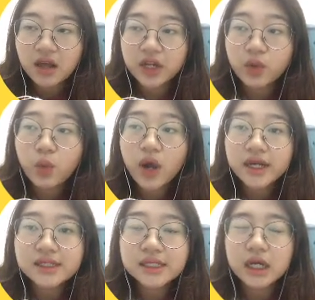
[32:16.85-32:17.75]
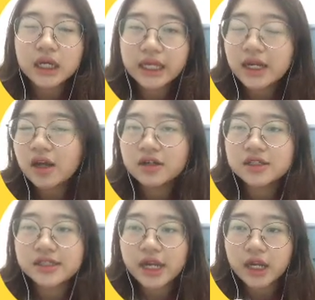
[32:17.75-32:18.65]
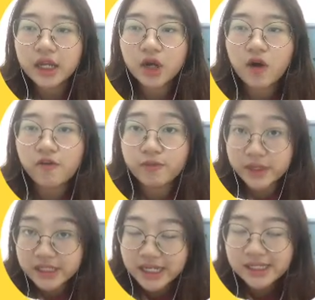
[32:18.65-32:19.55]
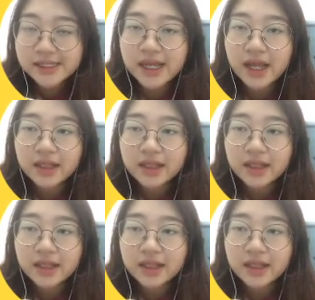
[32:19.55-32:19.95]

requires a keen understanding of business,